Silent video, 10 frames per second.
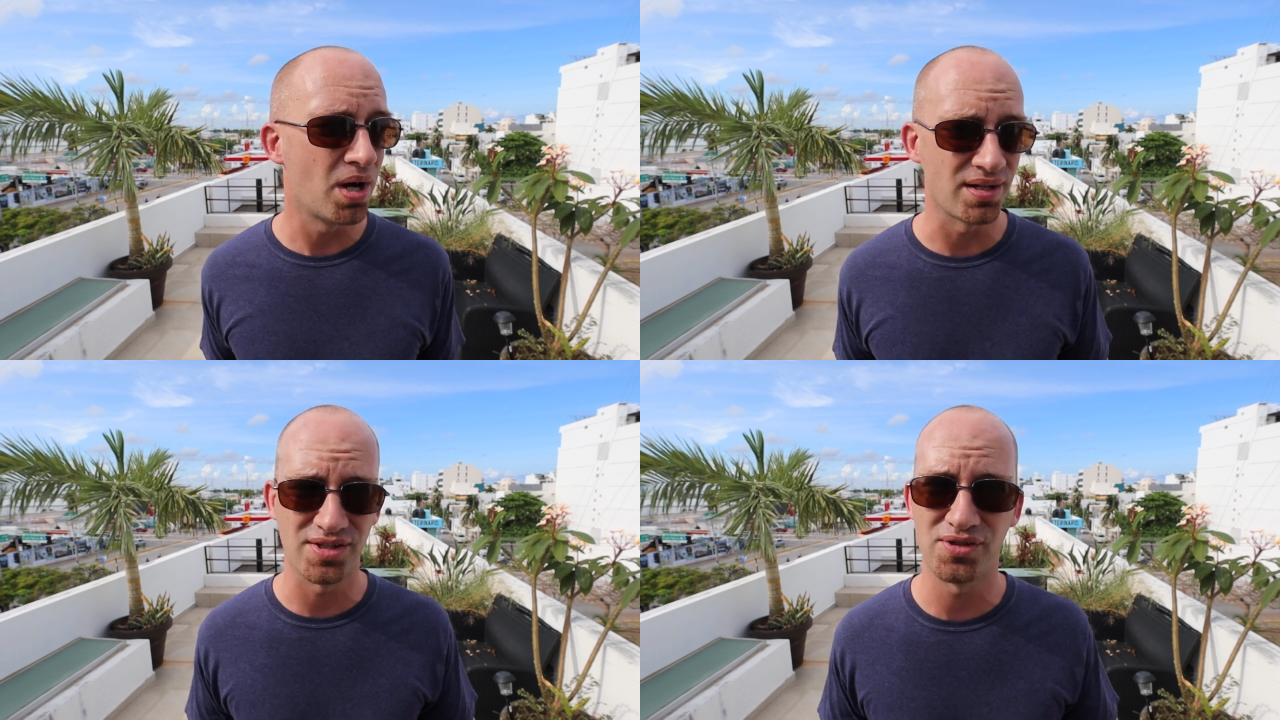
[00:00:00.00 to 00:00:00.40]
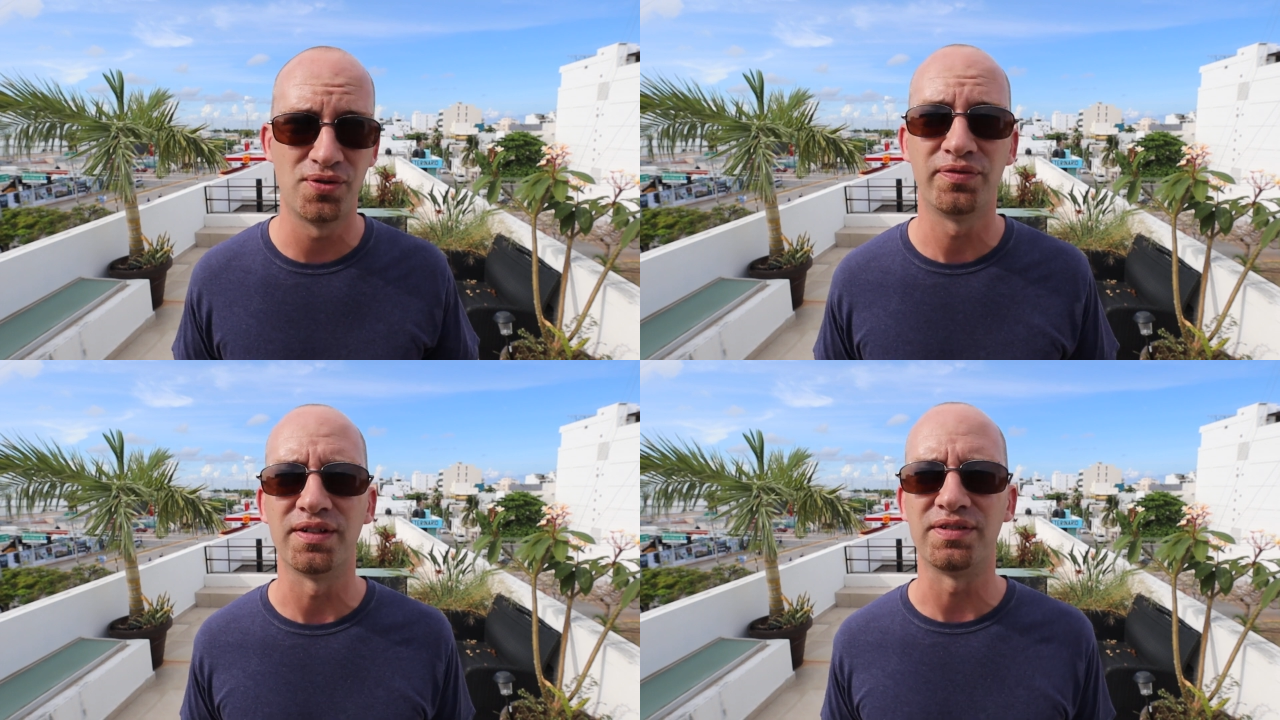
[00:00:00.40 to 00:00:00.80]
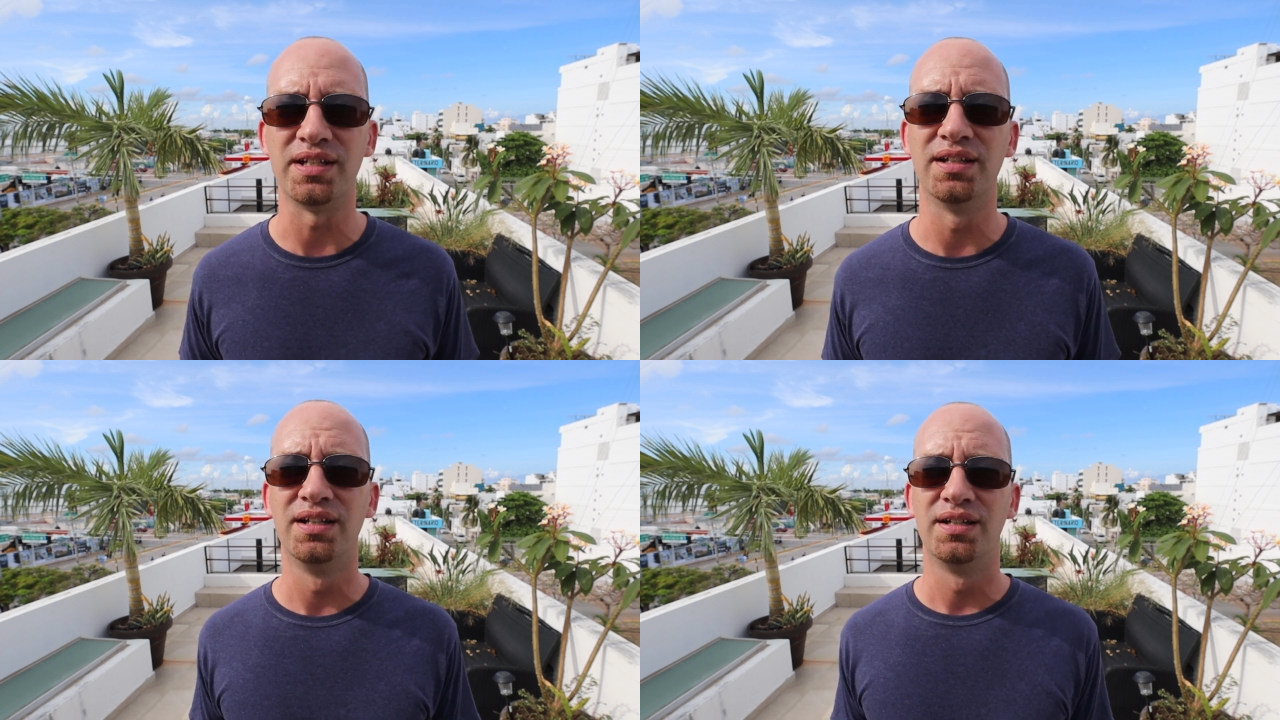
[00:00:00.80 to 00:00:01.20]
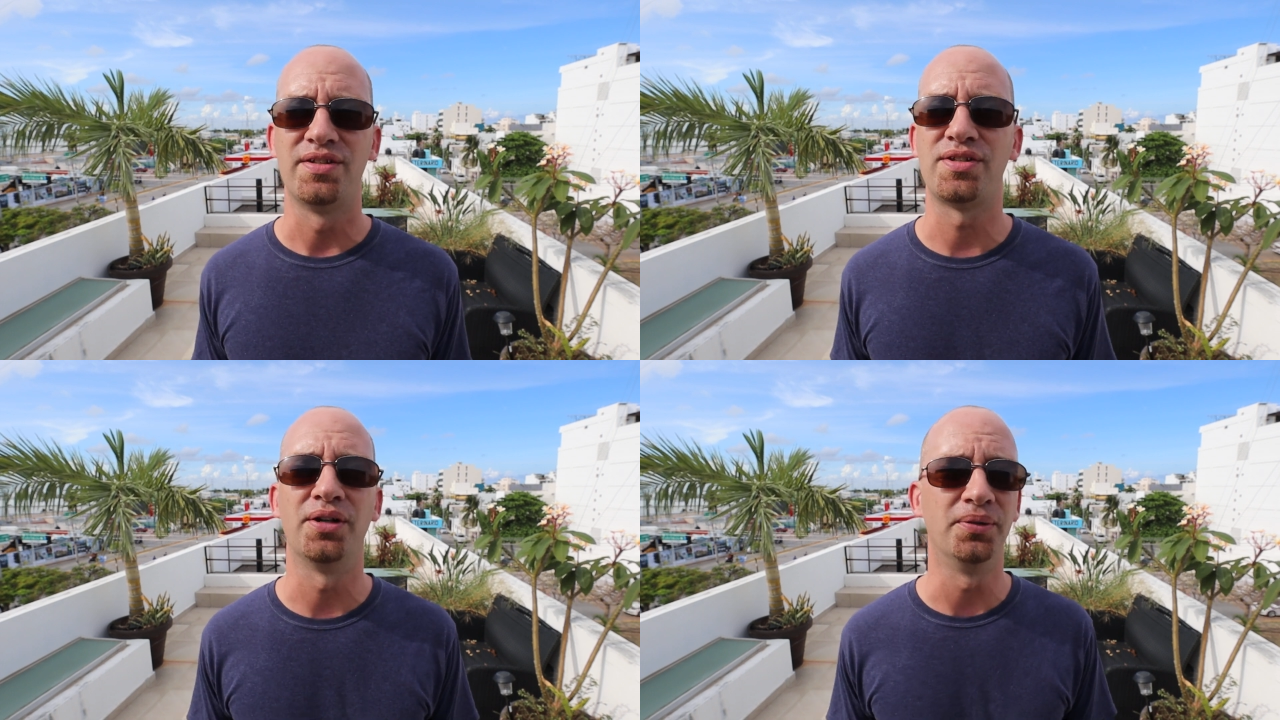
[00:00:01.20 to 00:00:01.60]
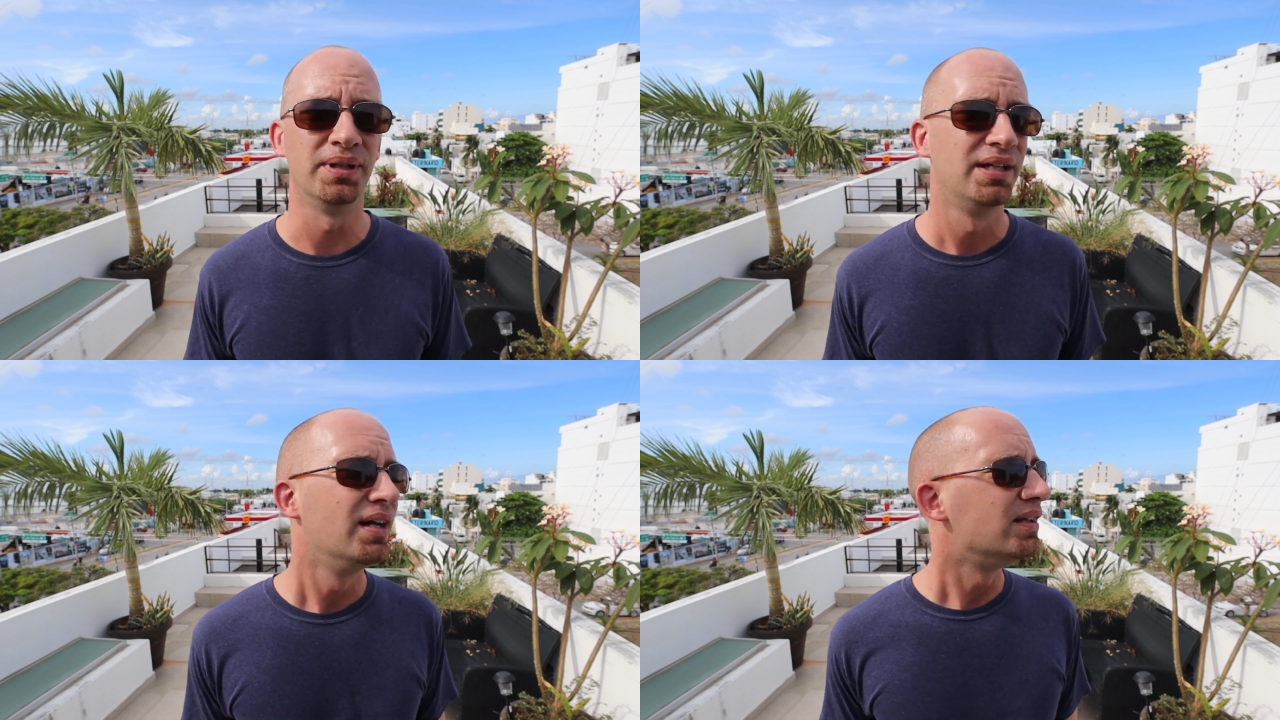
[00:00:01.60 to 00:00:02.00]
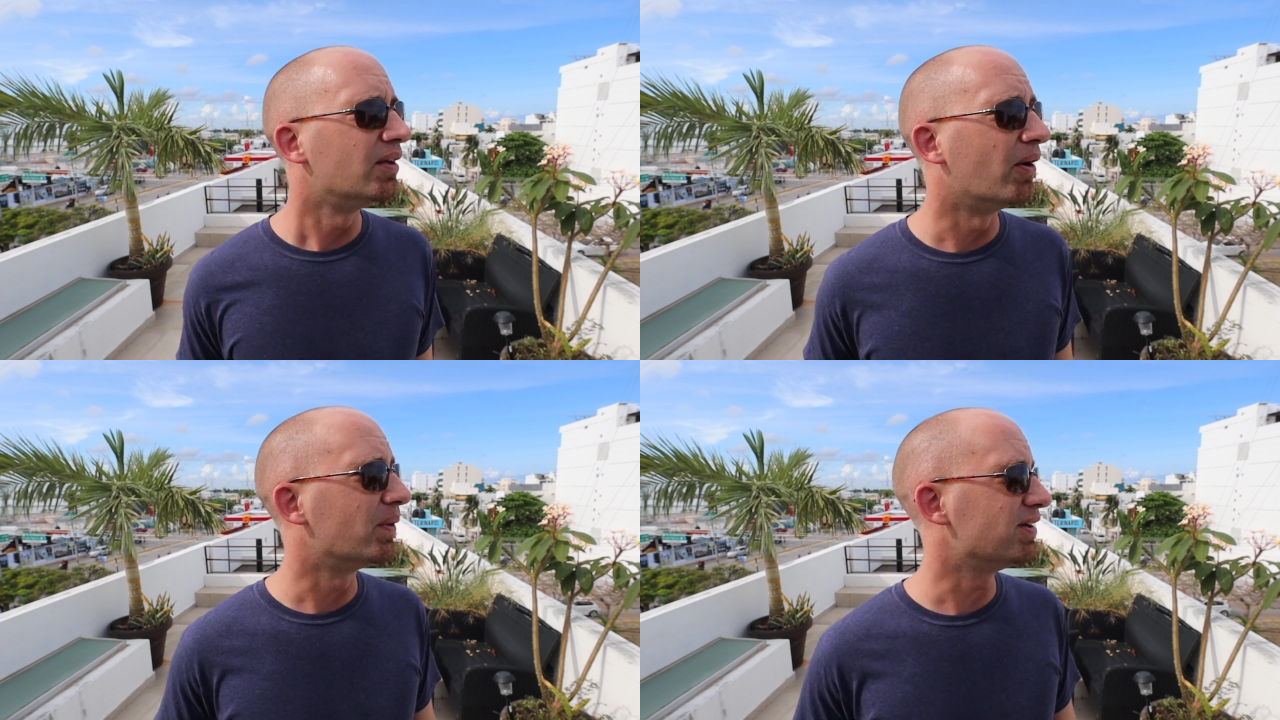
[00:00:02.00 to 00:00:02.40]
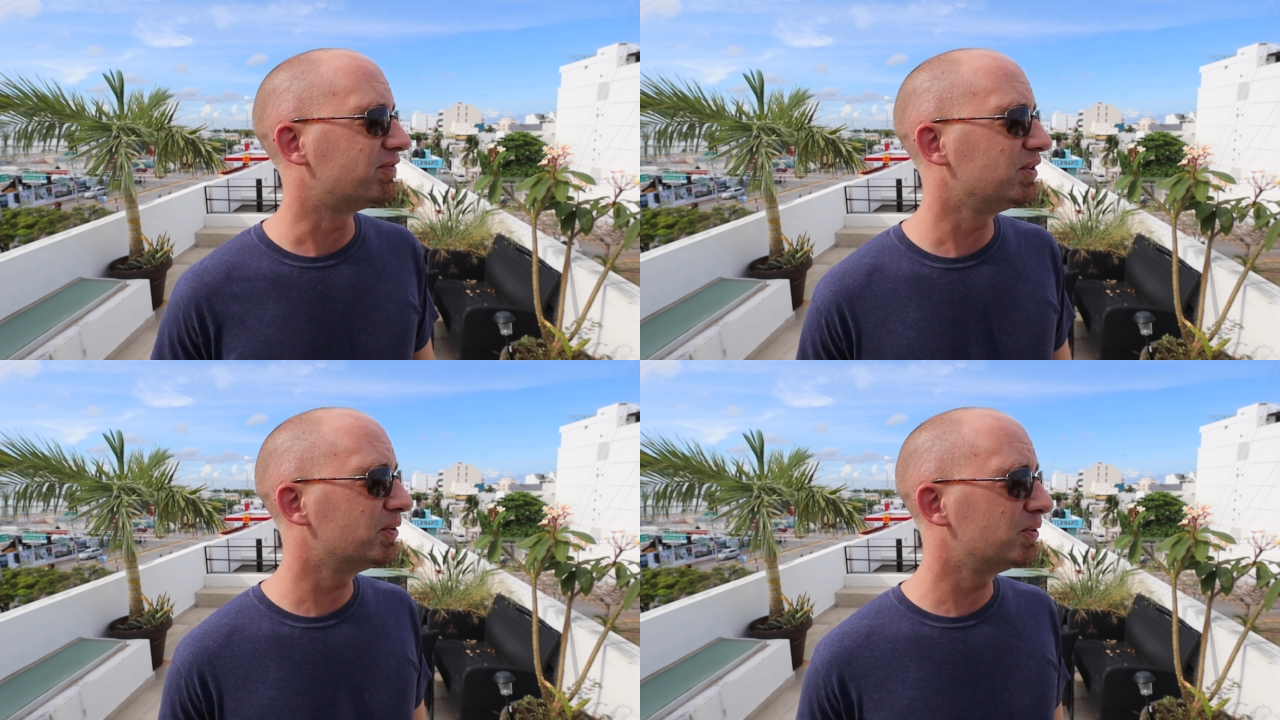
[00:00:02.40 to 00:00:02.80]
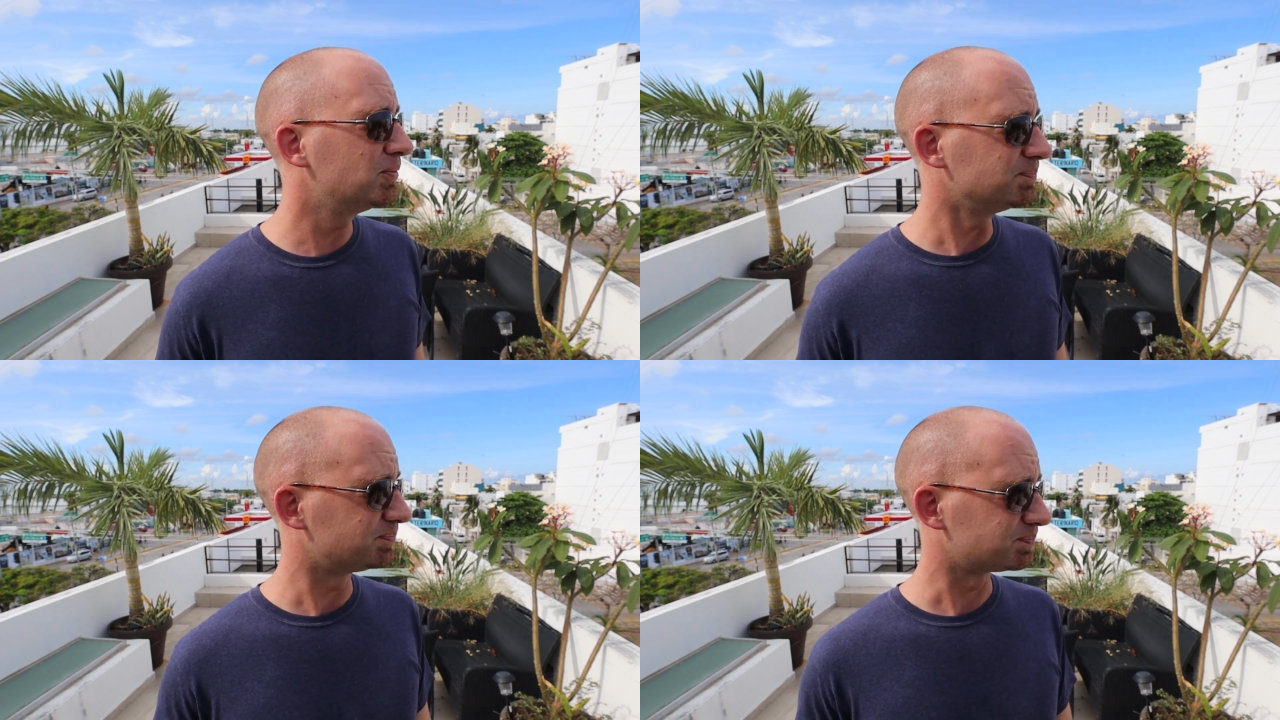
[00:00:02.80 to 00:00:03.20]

$2.50. So, you know, if you